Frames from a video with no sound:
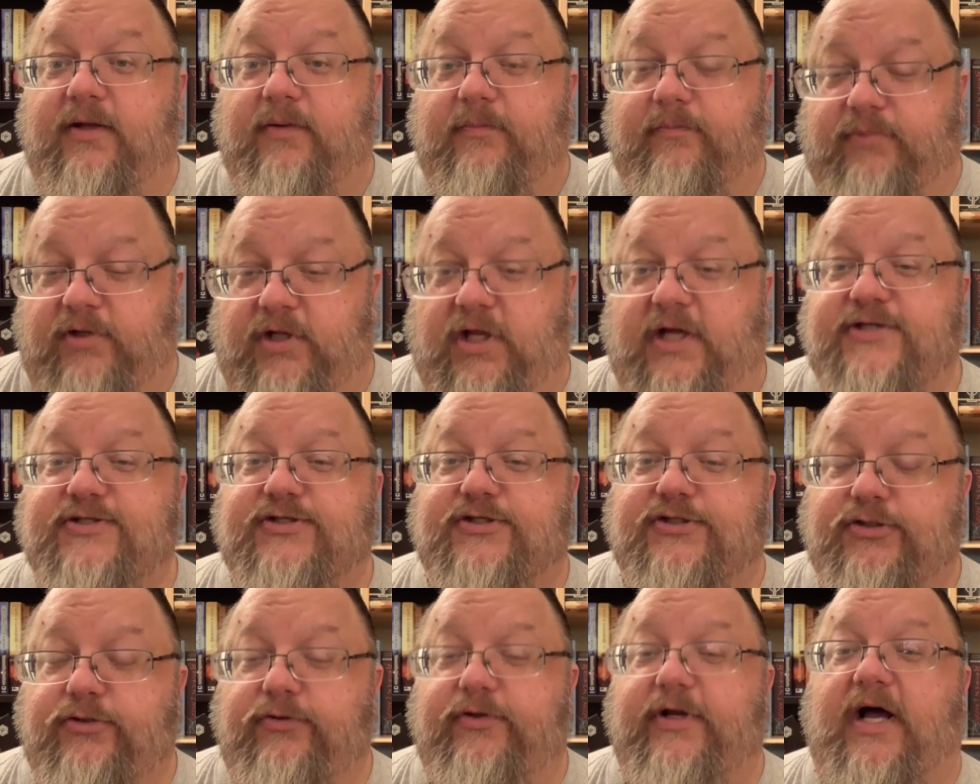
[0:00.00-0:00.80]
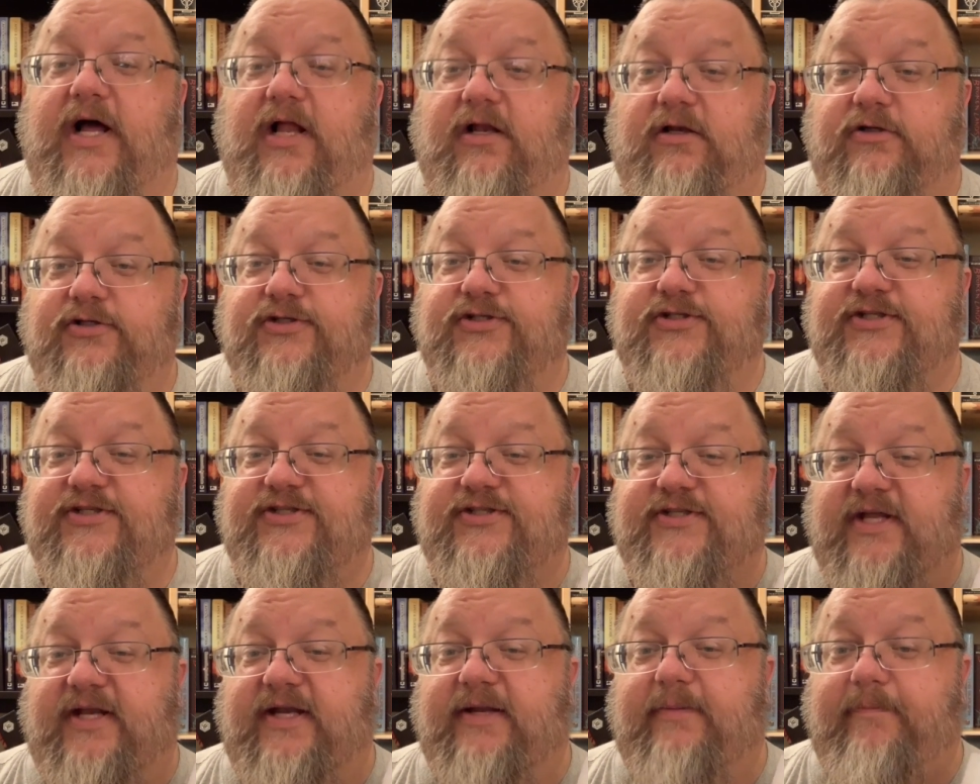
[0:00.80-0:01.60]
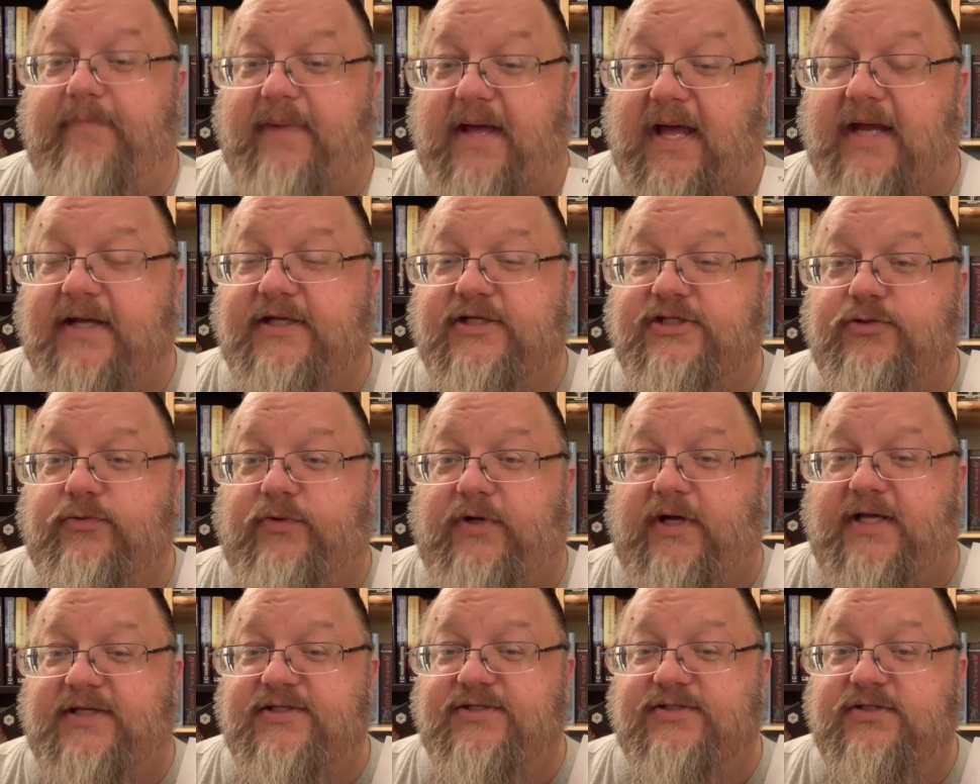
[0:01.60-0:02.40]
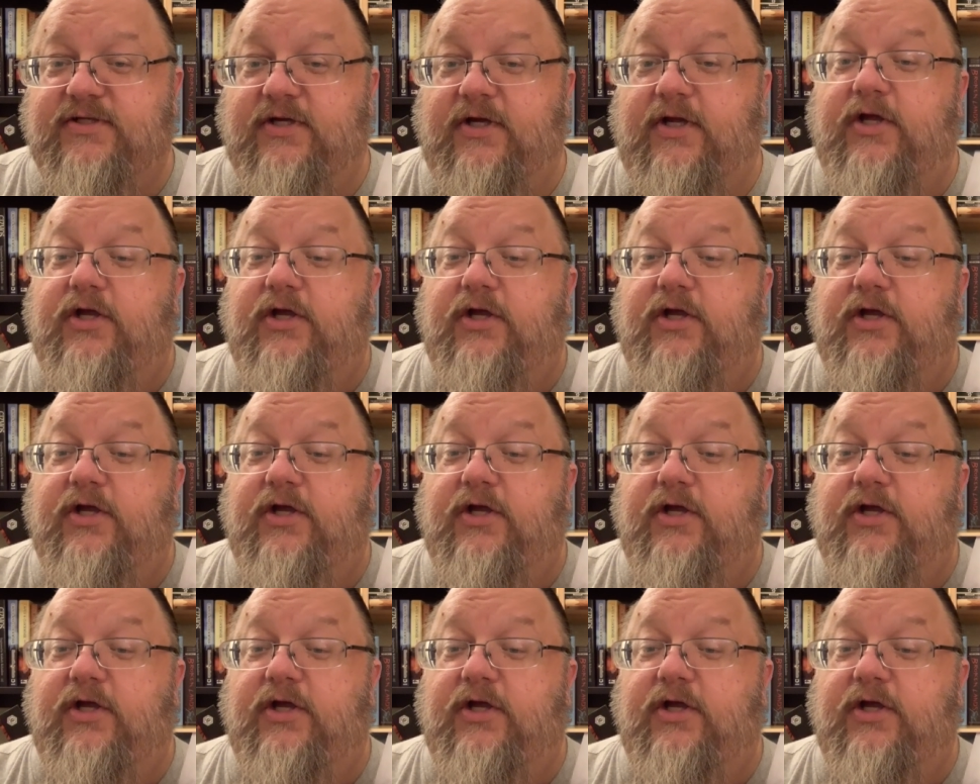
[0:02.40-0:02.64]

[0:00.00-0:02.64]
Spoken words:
plus $2 to send it back to us.